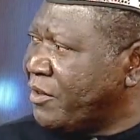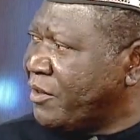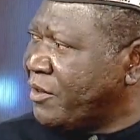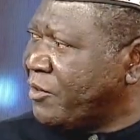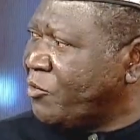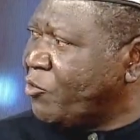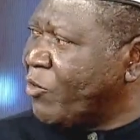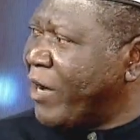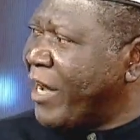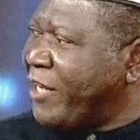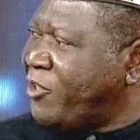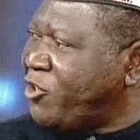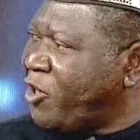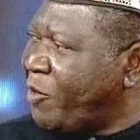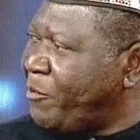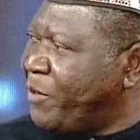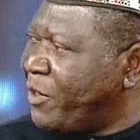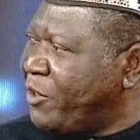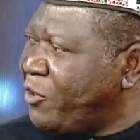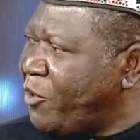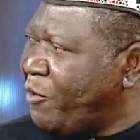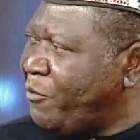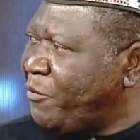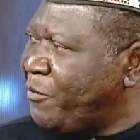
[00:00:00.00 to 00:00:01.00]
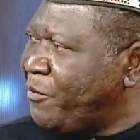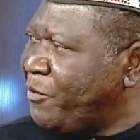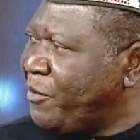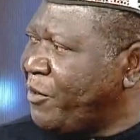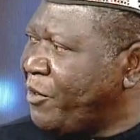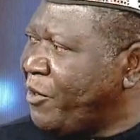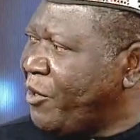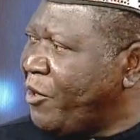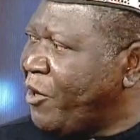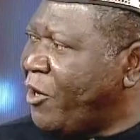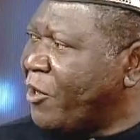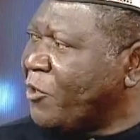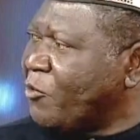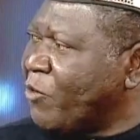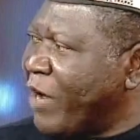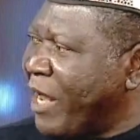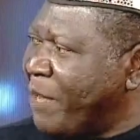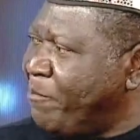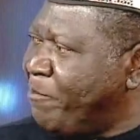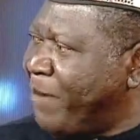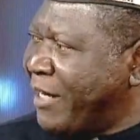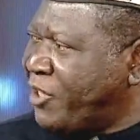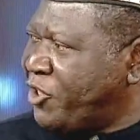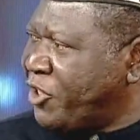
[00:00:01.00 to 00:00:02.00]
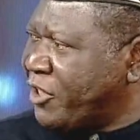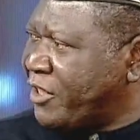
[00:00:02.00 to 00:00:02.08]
Do I chop it off or do I patch it?